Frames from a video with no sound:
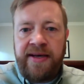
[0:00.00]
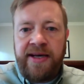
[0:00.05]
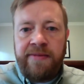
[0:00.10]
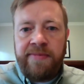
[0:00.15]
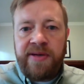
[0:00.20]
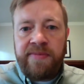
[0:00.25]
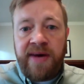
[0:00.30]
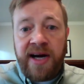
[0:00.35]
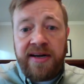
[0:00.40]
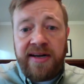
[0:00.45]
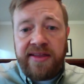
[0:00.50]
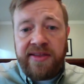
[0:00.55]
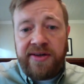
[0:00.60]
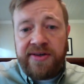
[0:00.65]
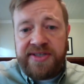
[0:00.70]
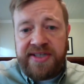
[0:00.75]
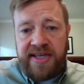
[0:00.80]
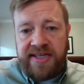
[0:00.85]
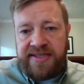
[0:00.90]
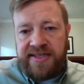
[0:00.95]
But Maundy
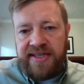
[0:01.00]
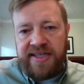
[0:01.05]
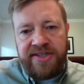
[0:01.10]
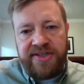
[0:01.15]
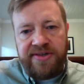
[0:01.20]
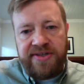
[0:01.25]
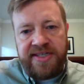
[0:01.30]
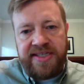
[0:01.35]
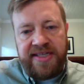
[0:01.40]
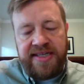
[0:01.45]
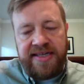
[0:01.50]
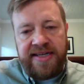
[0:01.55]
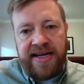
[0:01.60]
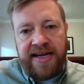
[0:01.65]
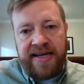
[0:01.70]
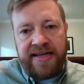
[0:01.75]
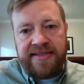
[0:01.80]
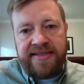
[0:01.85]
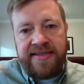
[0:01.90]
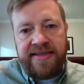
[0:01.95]
Thursday is an interesting
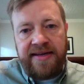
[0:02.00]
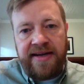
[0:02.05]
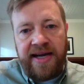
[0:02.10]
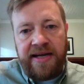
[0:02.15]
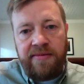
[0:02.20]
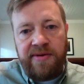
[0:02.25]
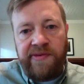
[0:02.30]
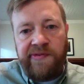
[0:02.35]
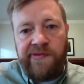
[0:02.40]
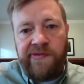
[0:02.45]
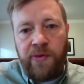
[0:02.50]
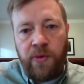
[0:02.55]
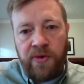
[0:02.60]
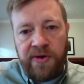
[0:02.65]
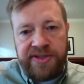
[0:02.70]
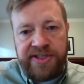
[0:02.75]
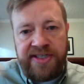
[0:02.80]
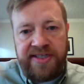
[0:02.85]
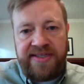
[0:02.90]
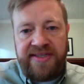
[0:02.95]
day. It's the night before
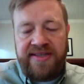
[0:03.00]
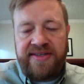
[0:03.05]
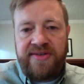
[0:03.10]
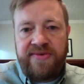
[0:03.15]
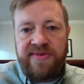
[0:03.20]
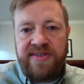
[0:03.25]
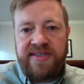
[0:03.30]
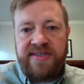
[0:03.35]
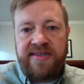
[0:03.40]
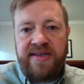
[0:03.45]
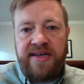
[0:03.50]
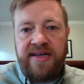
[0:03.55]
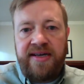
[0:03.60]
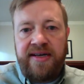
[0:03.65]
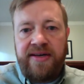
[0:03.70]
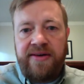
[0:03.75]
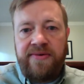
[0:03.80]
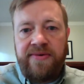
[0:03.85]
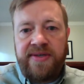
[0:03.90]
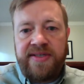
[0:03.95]
Jesus
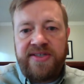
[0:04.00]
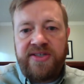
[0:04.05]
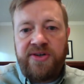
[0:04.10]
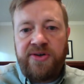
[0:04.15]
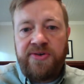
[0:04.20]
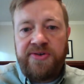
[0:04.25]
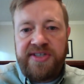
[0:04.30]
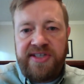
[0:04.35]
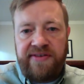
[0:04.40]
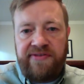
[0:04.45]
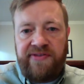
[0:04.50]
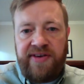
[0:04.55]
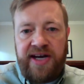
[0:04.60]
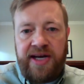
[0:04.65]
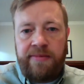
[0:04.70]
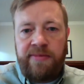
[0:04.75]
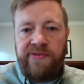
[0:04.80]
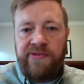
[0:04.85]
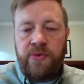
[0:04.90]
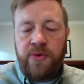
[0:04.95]
was
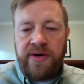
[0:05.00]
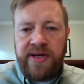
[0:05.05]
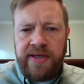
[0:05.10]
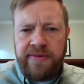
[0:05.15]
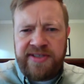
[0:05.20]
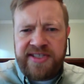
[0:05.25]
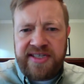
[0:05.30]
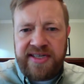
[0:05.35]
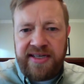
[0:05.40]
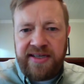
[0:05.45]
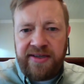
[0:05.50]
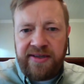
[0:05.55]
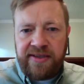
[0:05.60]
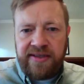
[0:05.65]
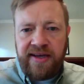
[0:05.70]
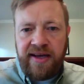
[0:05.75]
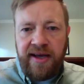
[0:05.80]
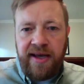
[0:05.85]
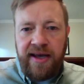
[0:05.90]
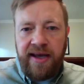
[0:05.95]
crucified, before he was killed,
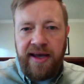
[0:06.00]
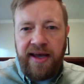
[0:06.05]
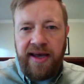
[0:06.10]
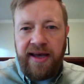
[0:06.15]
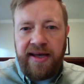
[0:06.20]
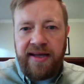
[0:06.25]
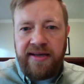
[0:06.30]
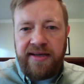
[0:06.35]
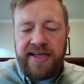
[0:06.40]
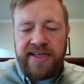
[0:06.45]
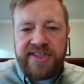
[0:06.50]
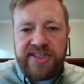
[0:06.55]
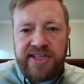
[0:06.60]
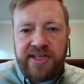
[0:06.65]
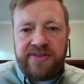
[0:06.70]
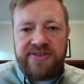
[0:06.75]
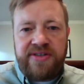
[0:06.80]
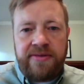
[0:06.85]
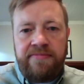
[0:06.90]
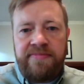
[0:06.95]
and he
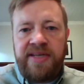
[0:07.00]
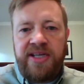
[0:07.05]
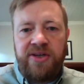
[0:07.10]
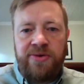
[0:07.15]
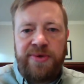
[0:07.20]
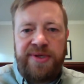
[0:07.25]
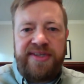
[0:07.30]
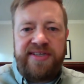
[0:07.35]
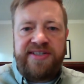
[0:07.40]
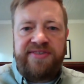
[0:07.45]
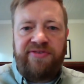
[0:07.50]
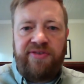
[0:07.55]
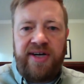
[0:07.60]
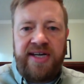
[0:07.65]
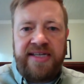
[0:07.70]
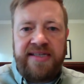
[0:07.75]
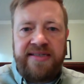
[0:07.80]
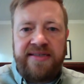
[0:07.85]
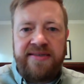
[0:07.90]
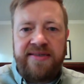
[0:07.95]
shares a meal with his
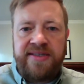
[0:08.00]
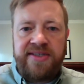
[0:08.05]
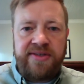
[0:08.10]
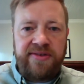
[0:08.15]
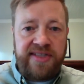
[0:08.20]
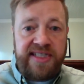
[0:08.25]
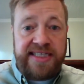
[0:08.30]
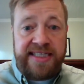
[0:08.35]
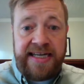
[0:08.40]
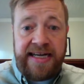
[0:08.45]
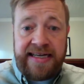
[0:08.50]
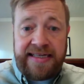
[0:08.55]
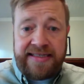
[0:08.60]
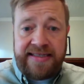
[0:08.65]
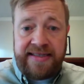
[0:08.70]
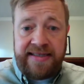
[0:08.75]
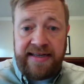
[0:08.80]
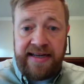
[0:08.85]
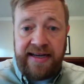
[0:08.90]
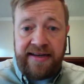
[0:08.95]
friends. And so the
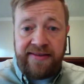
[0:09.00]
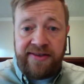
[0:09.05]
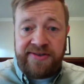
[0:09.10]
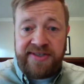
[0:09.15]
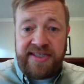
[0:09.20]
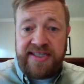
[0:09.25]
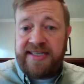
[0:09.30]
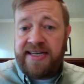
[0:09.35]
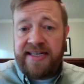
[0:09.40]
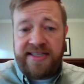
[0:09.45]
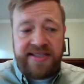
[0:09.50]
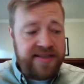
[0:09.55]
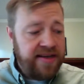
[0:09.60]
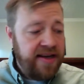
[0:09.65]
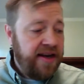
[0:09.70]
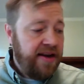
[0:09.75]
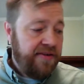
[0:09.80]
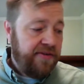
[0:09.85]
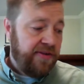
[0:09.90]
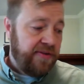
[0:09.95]
text today, there's a text
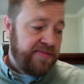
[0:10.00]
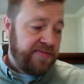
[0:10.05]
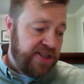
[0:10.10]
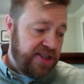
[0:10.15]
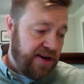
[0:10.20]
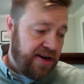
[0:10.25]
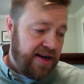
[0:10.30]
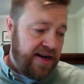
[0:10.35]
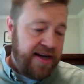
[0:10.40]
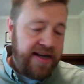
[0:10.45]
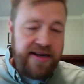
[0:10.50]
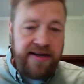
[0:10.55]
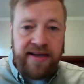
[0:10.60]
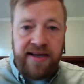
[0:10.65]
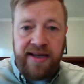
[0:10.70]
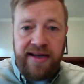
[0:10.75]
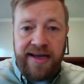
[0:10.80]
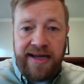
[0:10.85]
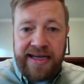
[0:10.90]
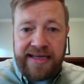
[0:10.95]
from John,
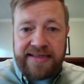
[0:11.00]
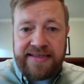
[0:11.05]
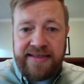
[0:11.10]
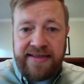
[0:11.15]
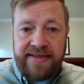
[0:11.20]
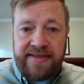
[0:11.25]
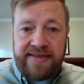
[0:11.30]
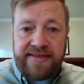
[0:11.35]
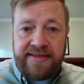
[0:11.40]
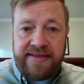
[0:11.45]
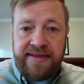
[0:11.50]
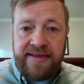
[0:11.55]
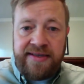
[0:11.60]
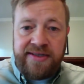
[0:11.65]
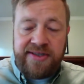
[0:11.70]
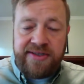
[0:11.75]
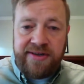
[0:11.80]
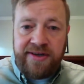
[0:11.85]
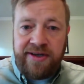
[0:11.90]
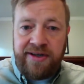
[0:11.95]
Exodus,
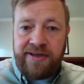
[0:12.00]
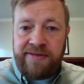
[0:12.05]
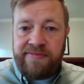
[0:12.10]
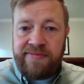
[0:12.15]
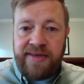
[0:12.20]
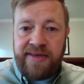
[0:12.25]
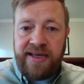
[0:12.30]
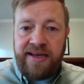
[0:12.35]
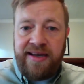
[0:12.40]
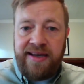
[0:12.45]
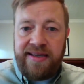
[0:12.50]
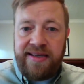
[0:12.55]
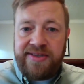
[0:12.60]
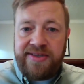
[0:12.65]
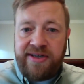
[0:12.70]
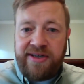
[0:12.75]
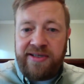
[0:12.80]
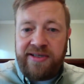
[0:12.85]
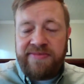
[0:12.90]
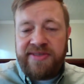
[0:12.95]

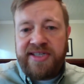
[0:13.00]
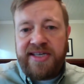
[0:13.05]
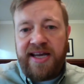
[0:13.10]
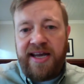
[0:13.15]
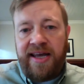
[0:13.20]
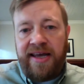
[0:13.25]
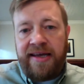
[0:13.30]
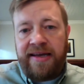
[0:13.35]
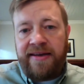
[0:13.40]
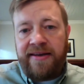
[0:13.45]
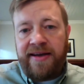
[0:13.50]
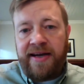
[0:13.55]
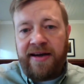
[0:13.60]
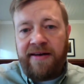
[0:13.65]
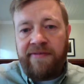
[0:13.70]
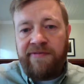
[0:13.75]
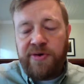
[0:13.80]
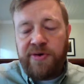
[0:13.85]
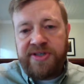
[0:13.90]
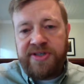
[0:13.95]
Psalms, and
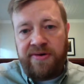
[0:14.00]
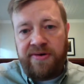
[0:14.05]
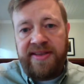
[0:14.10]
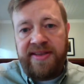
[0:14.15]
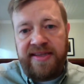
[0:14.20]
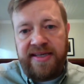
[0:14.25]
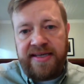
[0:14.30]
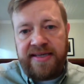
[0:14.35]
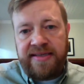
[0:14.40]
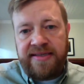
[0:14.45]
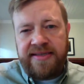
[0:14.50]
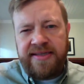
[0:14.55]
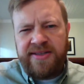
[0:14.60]
1 Corinthians.